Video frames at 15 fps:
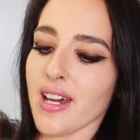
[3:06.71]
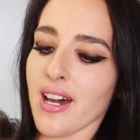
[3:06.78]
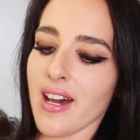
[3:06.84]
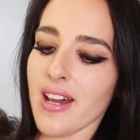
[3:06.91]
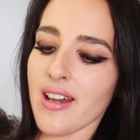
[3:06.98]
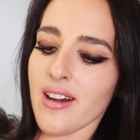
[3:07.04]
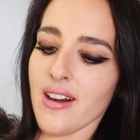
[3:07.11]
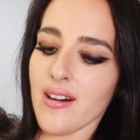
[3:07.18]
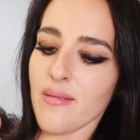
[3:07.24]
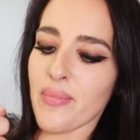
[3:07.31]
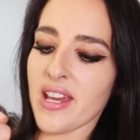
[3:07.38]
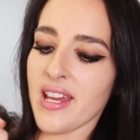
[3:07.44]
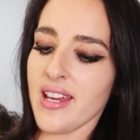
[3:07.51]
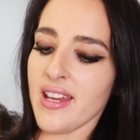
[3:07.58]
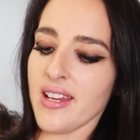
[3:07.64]
guy up.
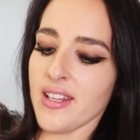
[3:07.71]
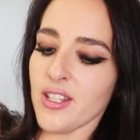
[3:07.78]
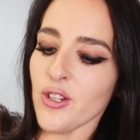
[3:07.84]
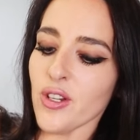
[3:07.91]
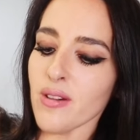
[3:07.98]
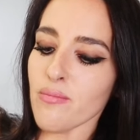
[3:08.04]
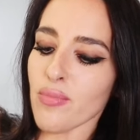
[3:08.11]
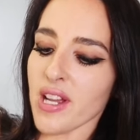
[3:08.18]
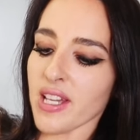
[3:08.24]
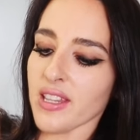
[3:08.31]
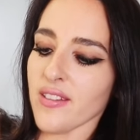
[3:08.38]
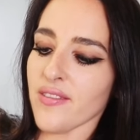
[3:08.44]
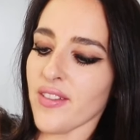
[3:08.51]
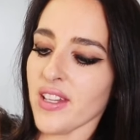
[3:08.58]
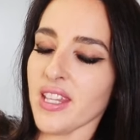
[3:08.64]
You could
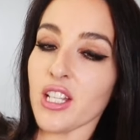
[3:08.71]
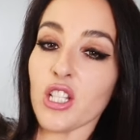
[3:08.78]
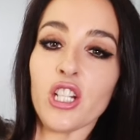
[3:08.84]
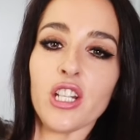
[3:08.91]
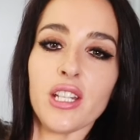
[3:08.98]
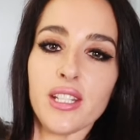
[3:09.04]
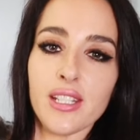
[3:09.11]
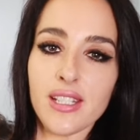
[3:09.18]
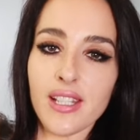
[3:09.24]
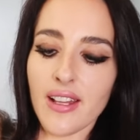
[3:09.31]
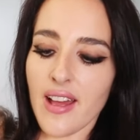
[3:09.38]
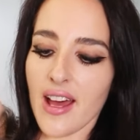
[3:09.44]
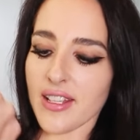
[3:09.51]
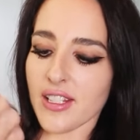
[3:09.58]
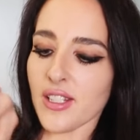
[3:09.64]
break the feta cheese
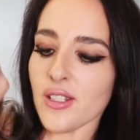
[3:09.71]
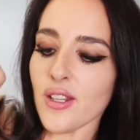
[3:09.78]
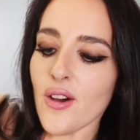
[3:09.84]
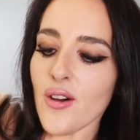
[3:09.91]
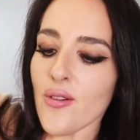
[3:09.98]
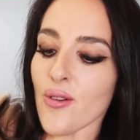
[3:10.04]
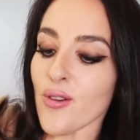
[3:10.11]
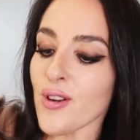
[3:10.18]
as so,